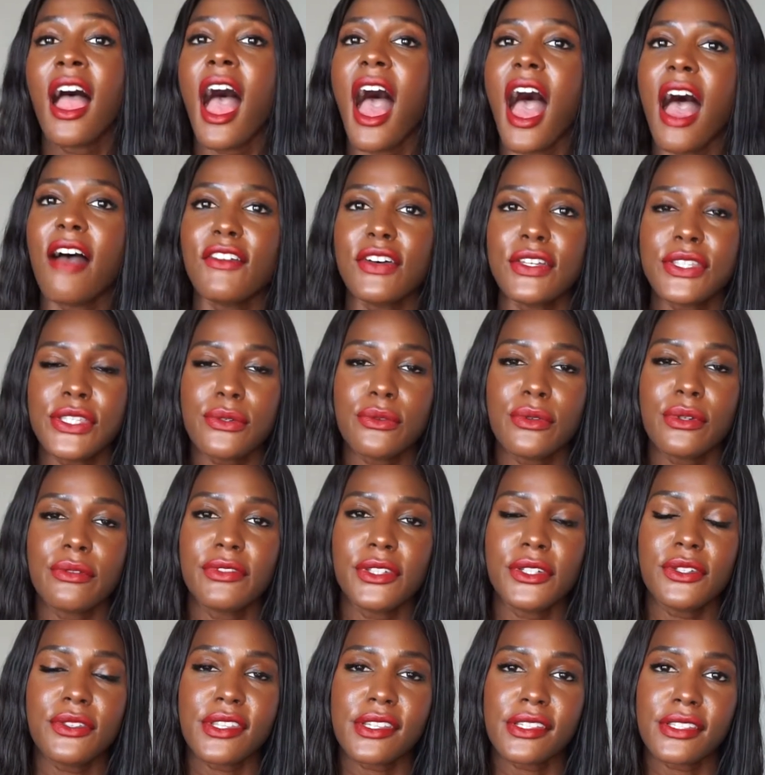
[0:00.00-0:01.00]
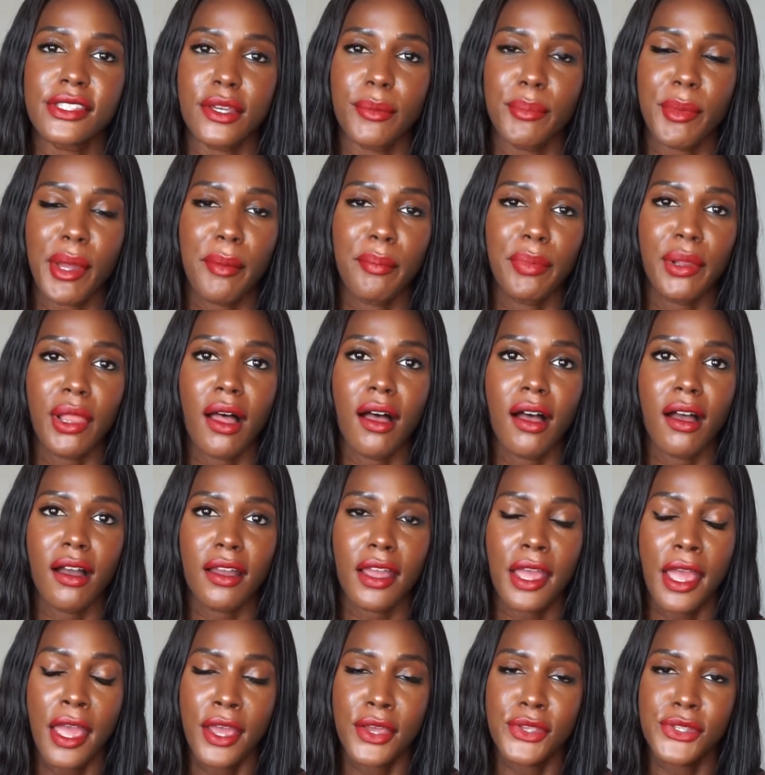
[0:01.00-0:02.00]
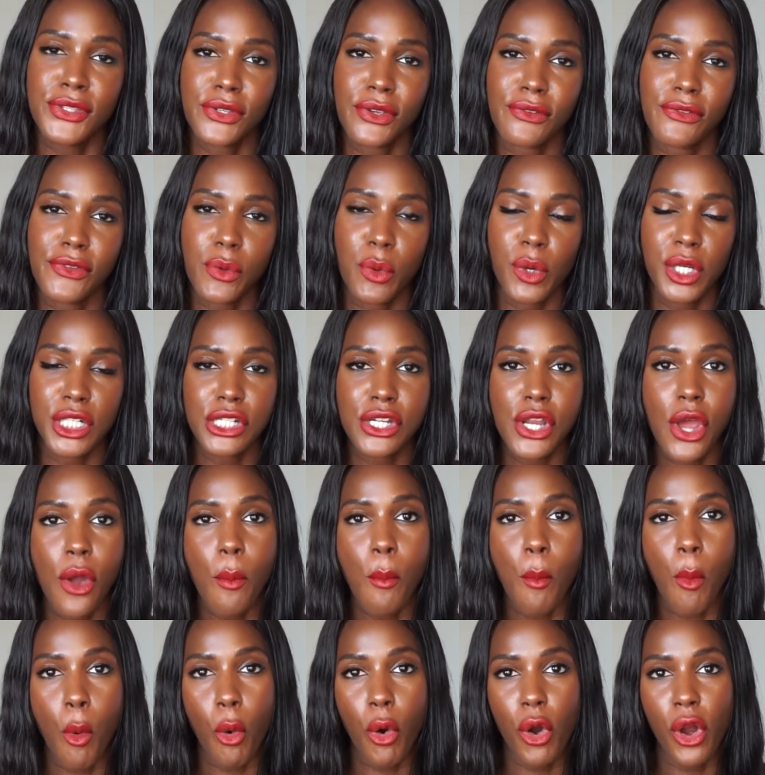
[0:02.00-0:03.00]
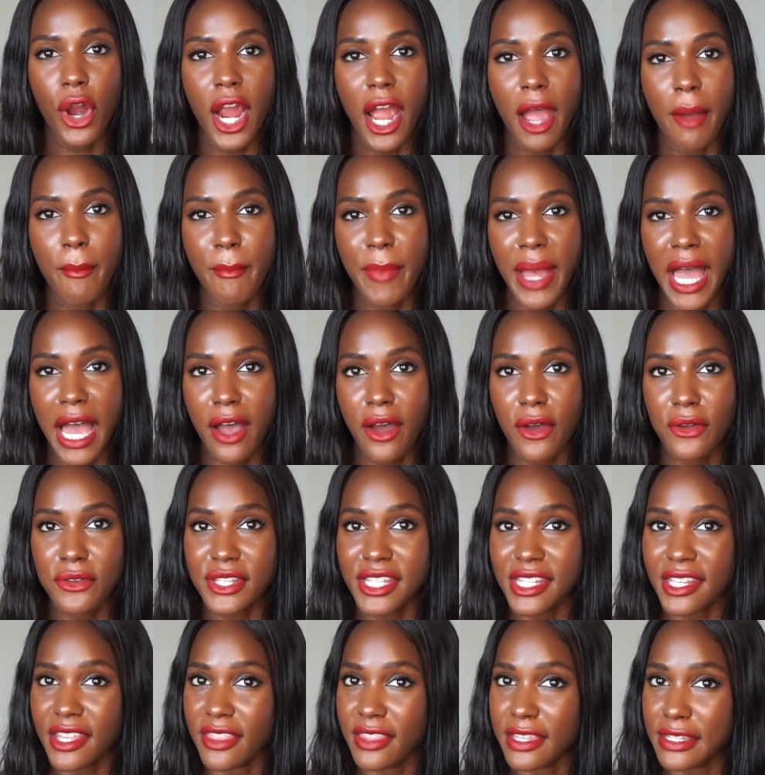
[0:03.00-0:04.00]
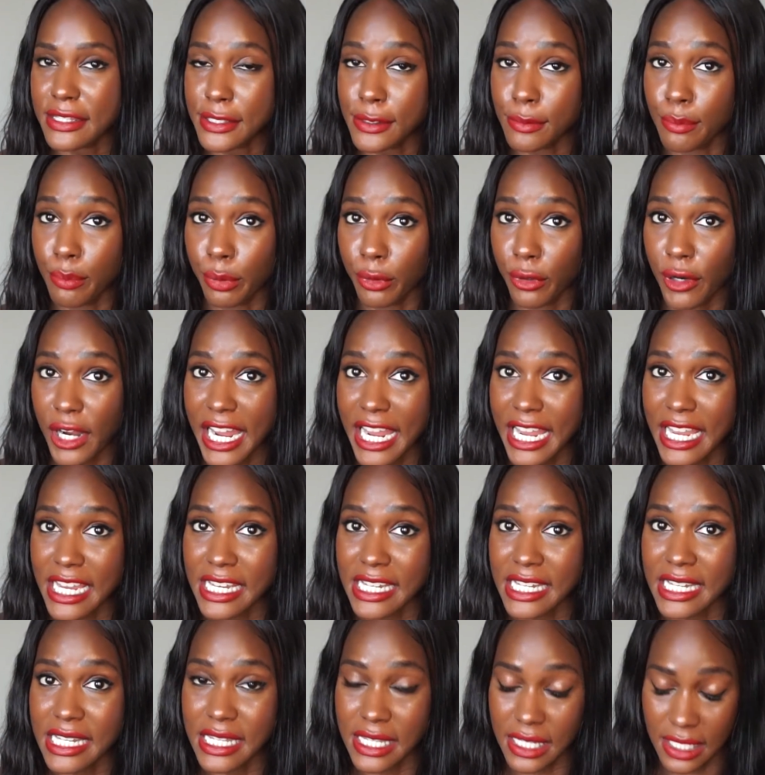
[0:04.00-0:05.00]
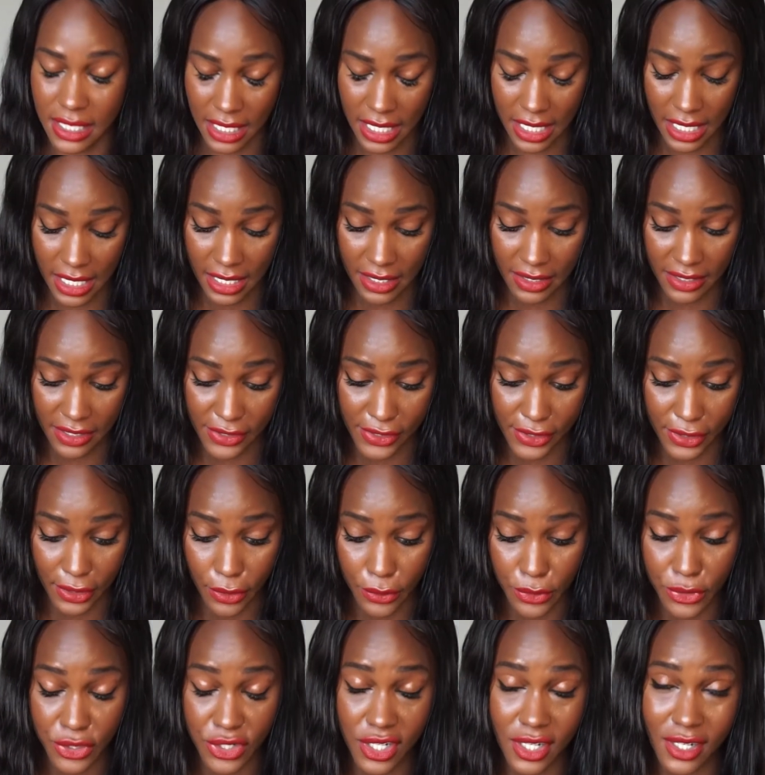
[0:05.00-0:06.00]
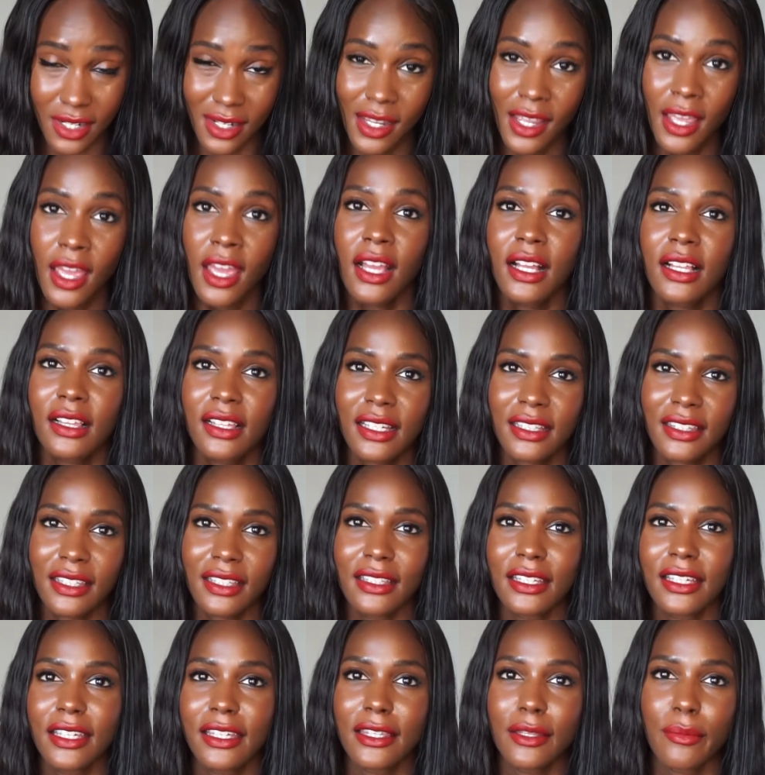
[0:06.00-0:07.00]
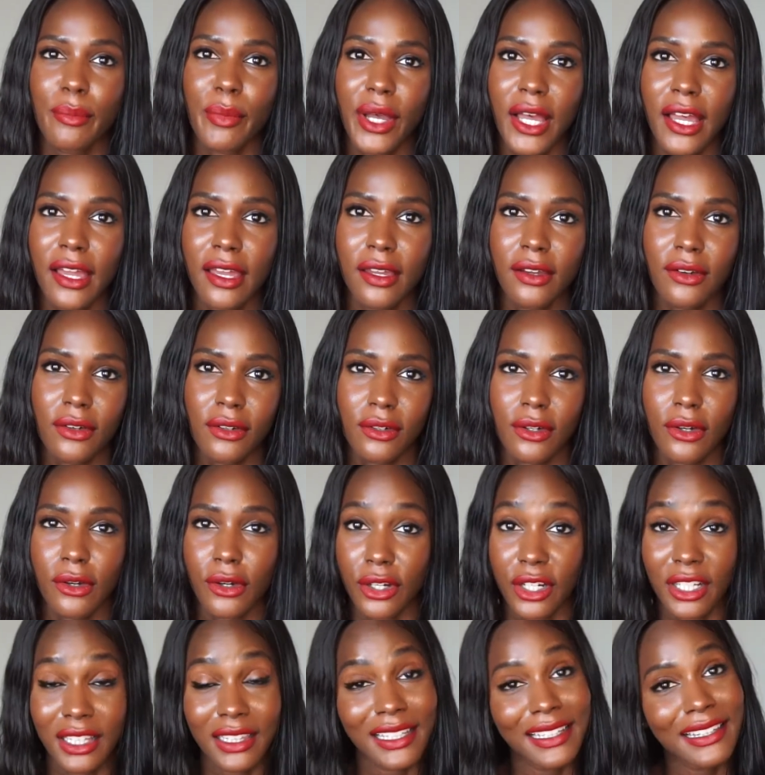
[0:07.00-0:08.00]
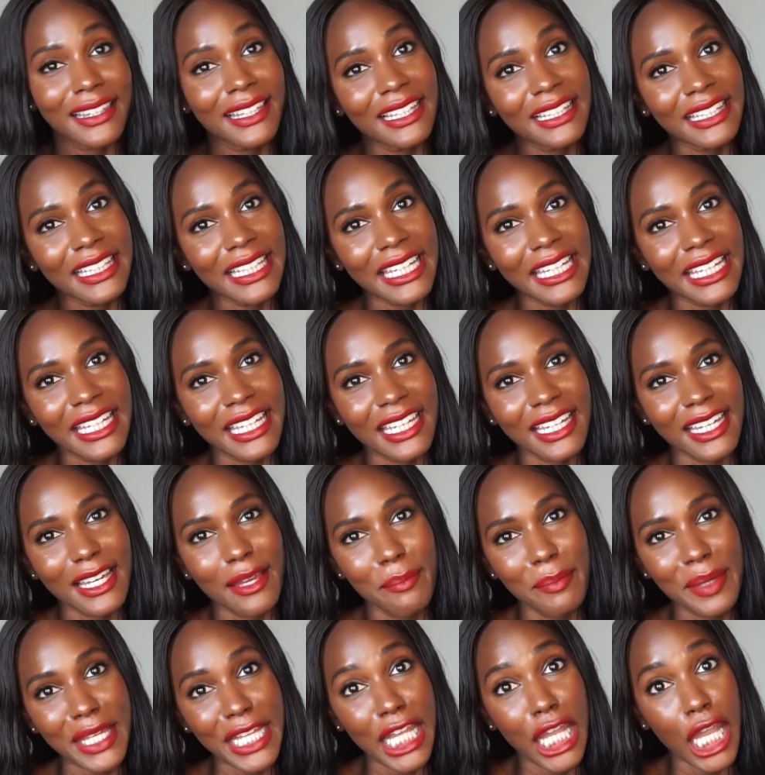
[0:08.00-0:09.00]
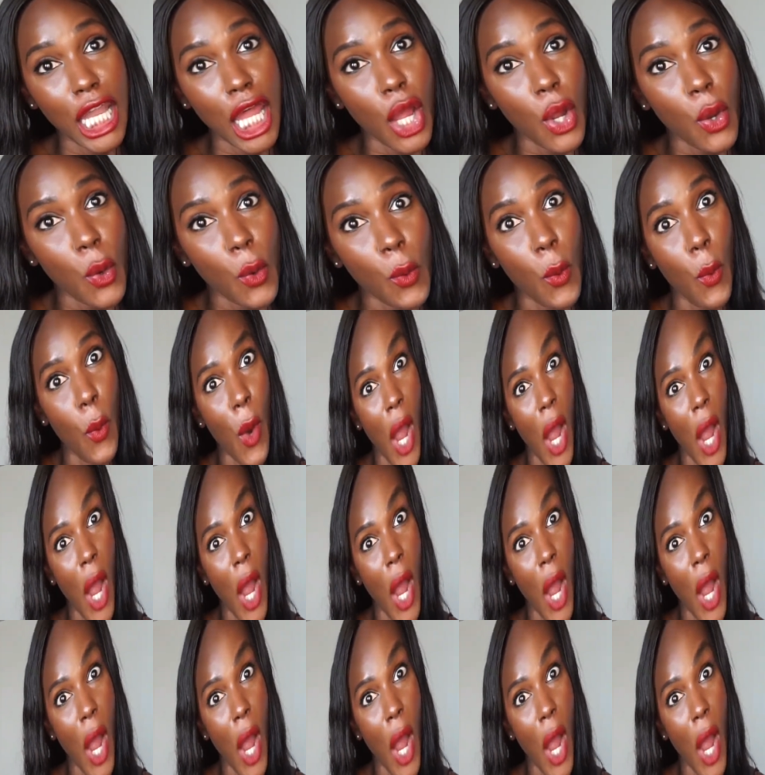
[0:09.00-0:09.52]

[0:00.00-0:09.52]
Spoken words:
I've also reviewed this on my blog, so if you want to know more about this brand and this lotion, click the link in the bio or click the link below.